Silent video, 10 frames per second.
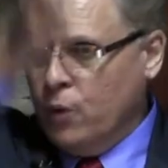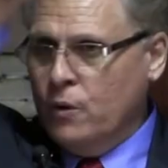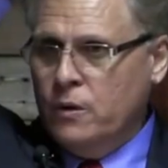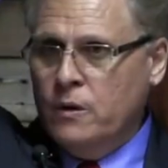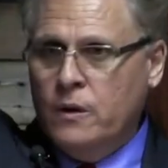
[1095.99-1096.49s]

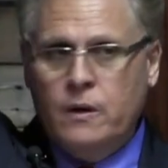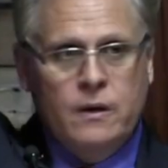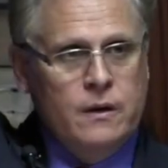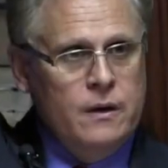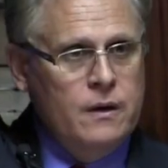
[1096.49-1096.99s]

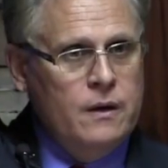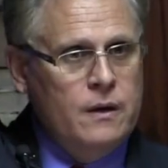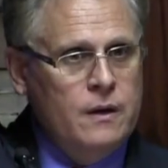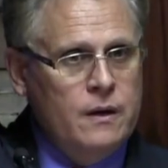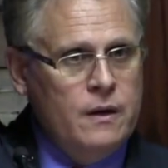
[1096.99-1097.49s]

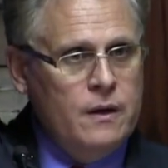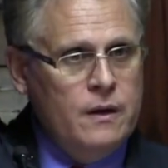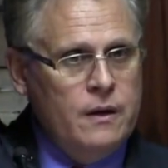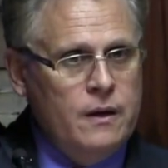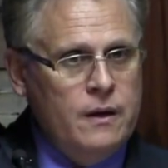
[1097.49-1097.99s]

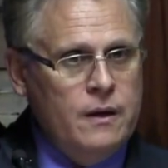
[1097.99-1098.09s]
[no speech]